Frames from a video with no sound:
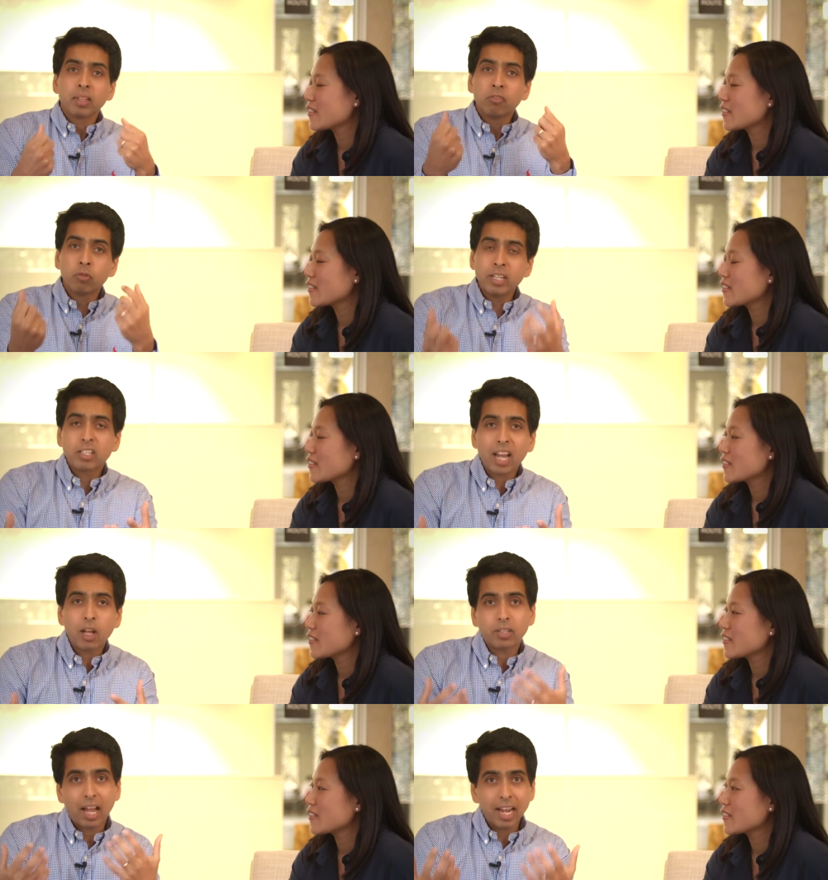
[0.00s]
Speaker 1: reach out
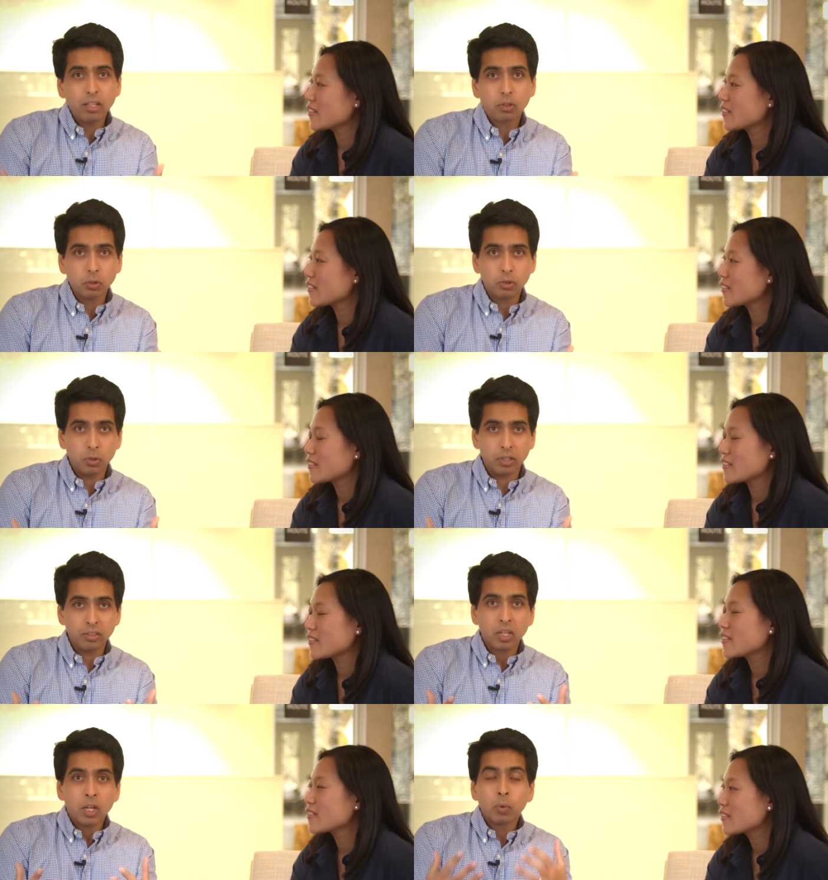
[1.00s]
to high school students
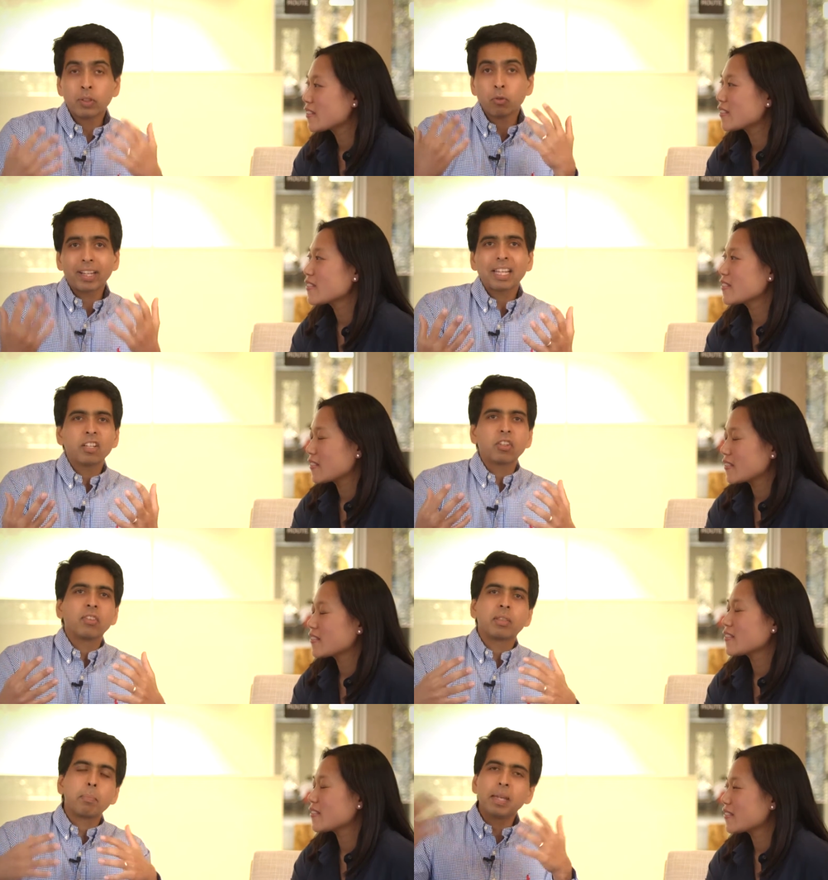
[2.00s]
with the recognition
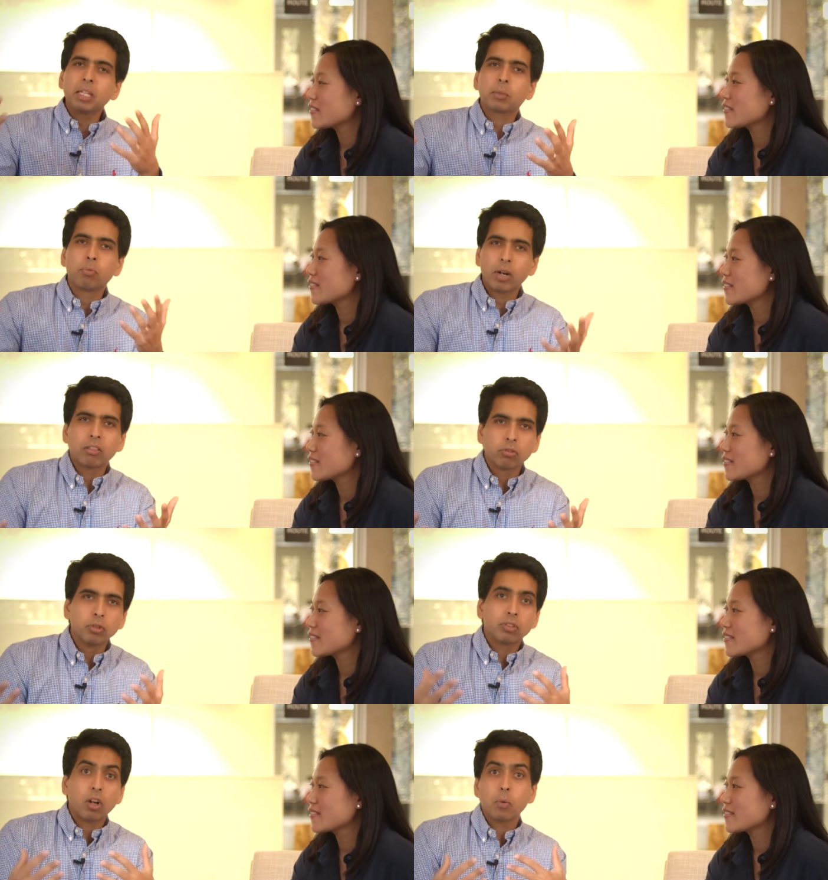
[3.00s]
that the biggest breakthroughs
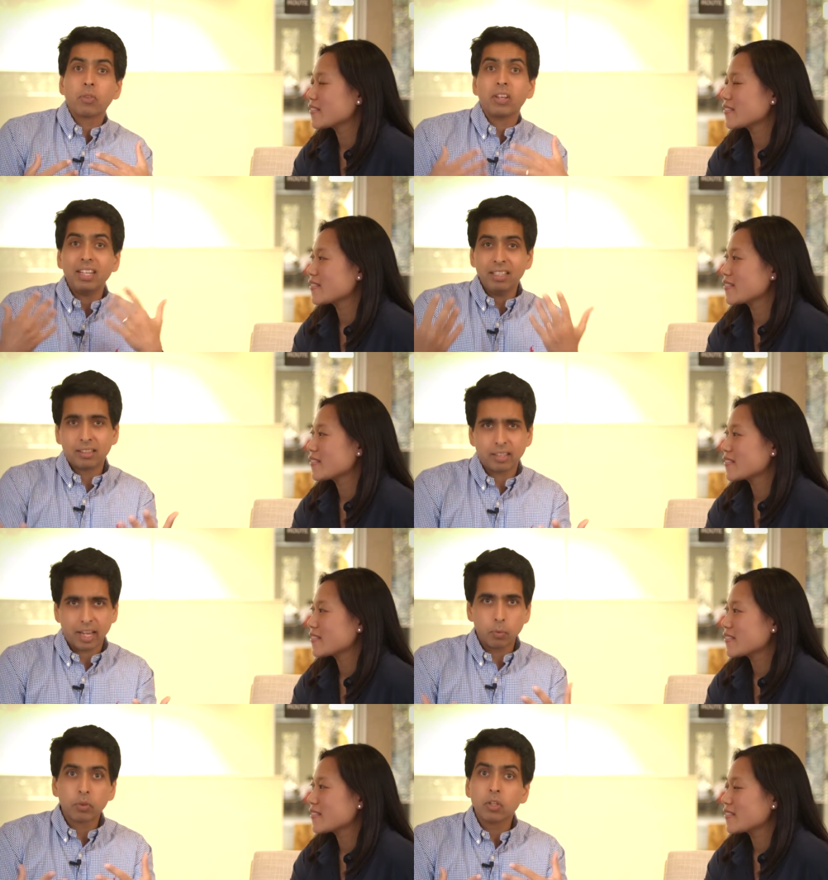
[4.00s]
start with an
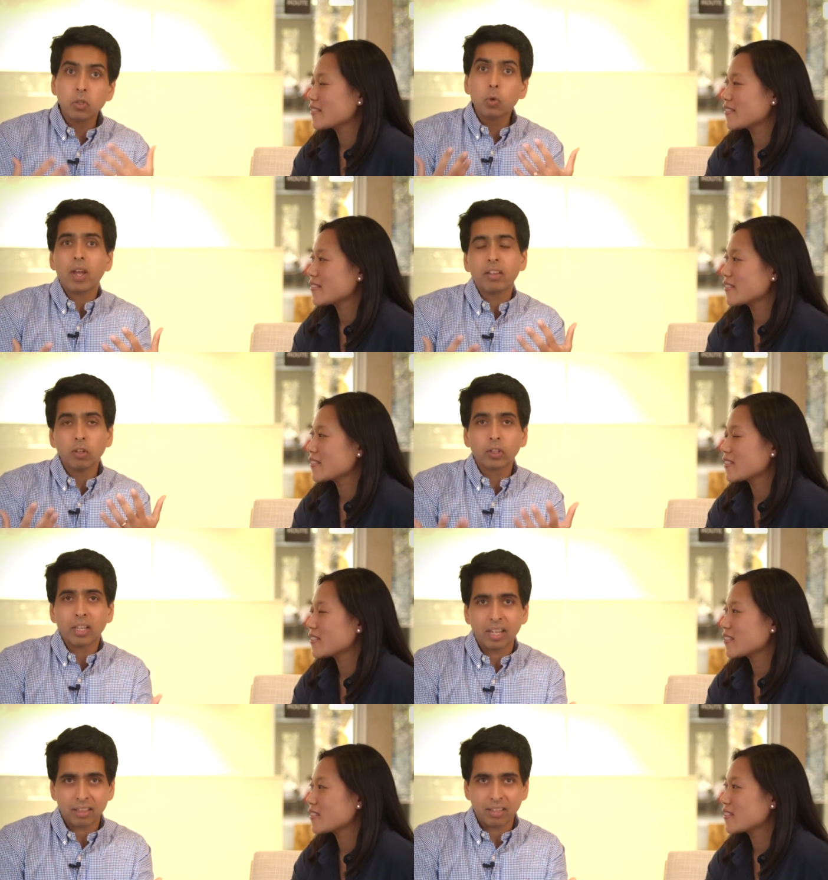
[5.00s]
insight, with a new way of looking at